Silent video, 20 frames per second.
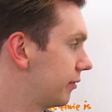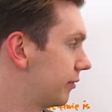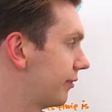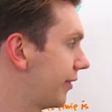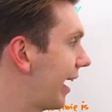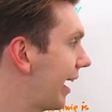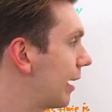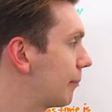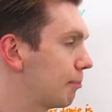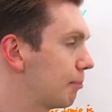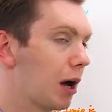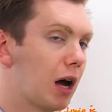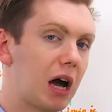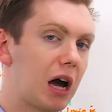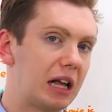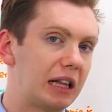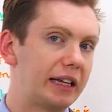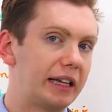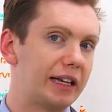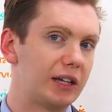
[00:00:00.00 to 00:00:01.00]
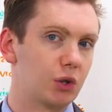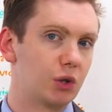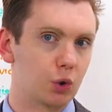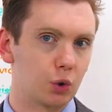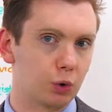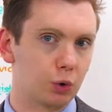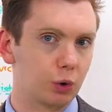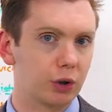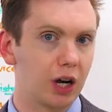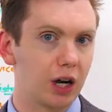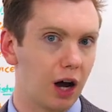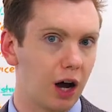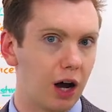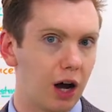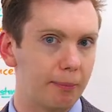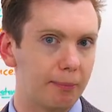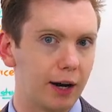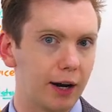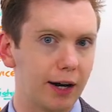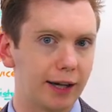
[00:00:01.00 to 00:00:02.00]
van mileage or
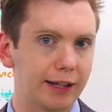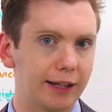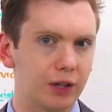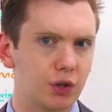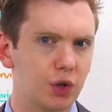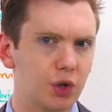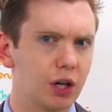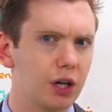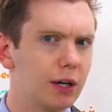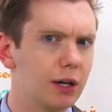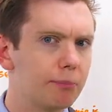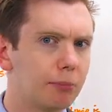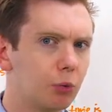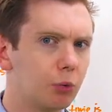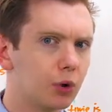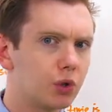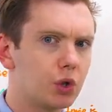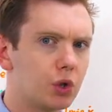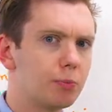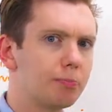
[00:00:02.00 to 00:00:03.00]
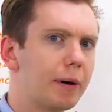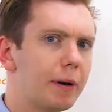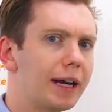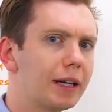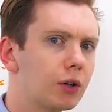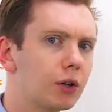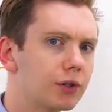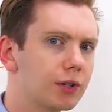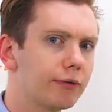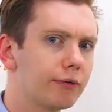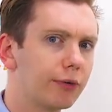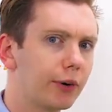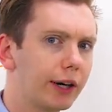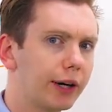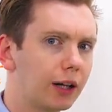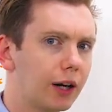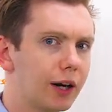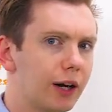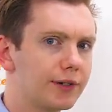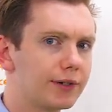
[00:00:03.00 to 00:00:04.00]
car mileage, but what you may not have
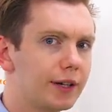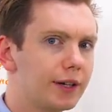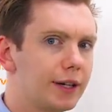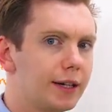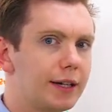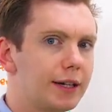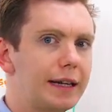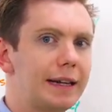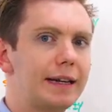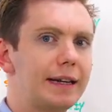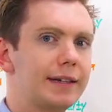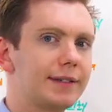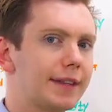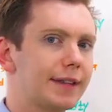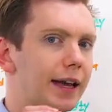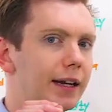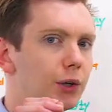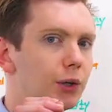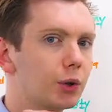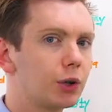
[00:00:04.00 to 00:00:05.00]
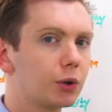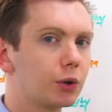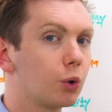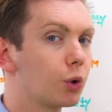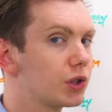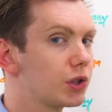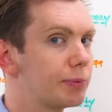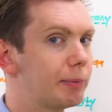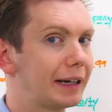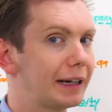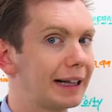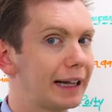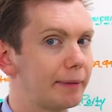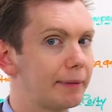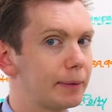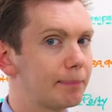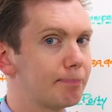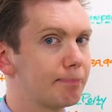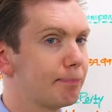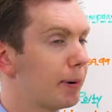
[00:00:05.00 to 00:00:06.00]
realized is that you can also be
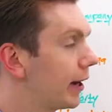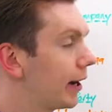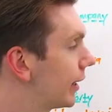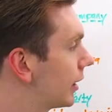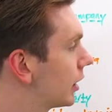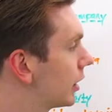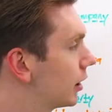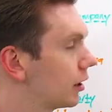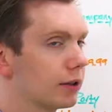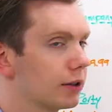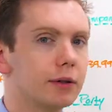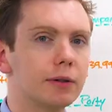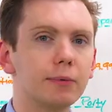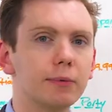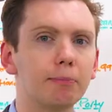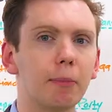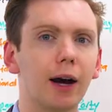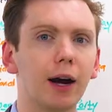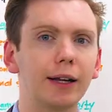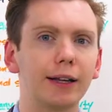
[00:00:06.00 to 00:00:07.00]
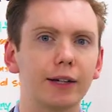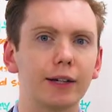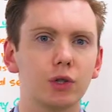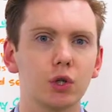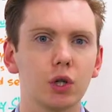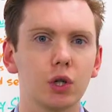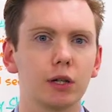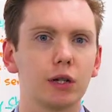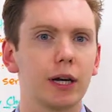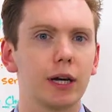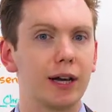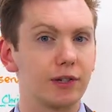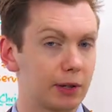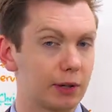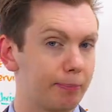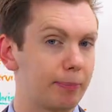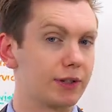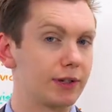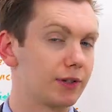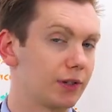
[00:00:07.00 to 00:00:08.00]
claiming bike mileage as
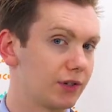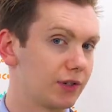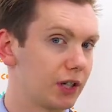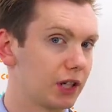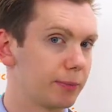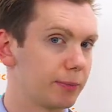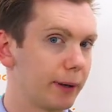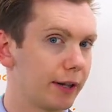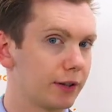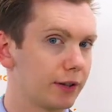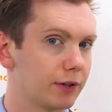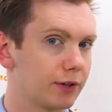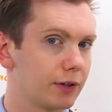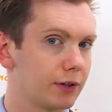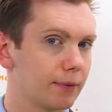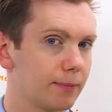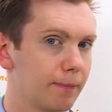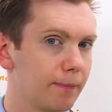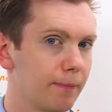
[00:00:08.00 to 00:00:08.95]
a business expense.